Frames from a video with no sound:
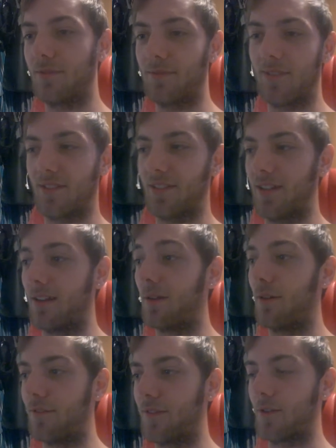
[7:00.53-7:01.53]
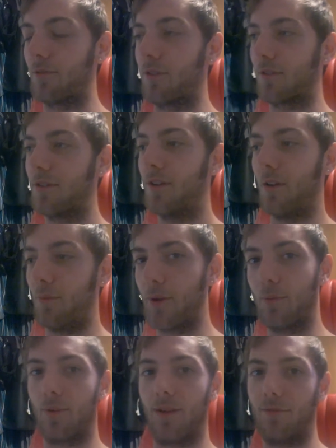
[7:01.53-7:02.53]
I say a lot of funk rock. We
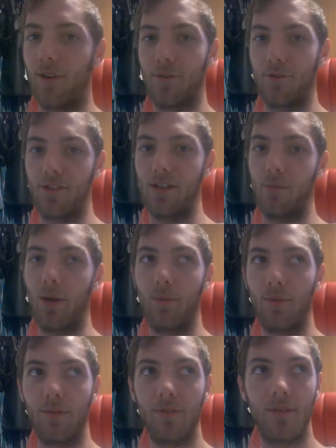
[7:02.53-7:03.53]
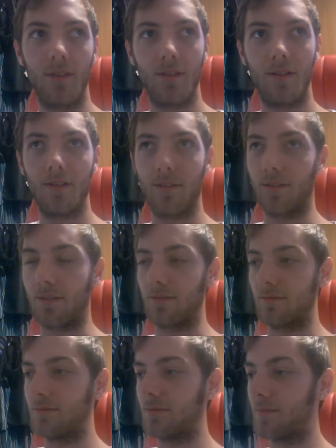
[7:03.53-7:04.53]
all love Red Hot Chili Peppers, so,
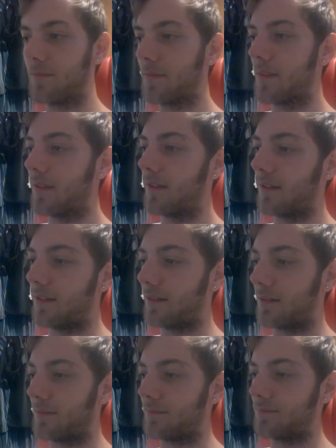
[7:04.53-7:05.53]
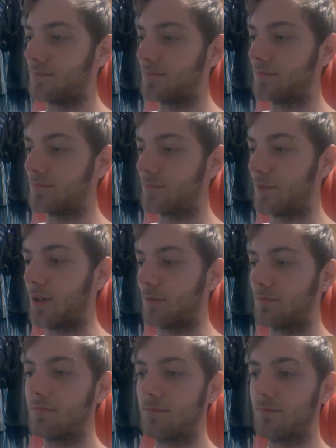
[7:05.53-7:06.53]
well,
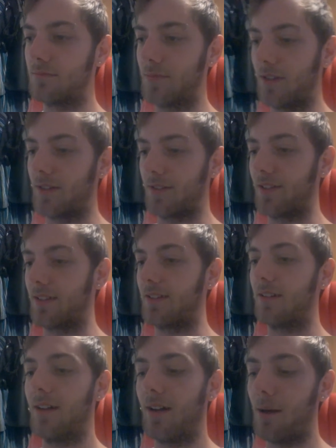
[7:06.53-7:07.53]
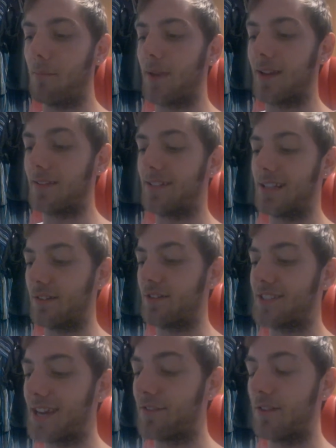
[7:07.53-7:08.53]
I say that. Me and
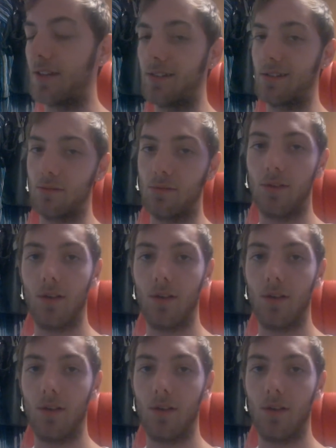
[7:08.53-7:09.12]
Dylan definitely do.